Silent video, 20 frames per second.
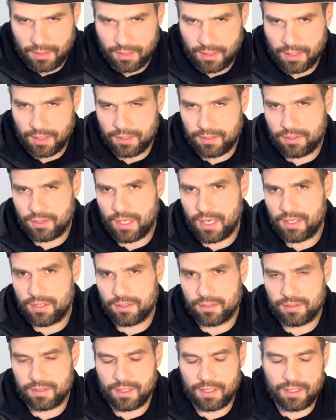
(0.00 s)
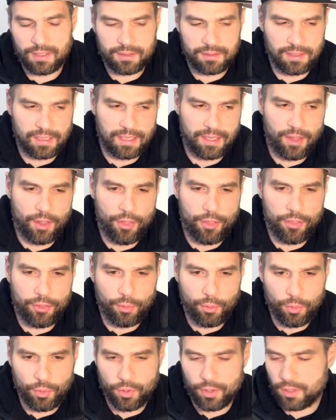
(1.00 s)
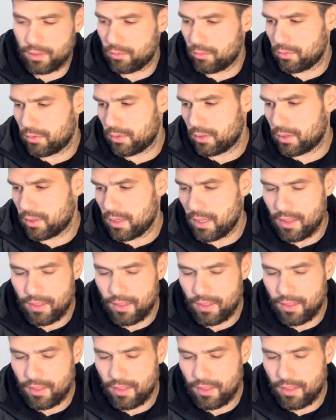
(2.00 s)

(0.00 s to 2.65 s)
it changes it. It's like Thor, or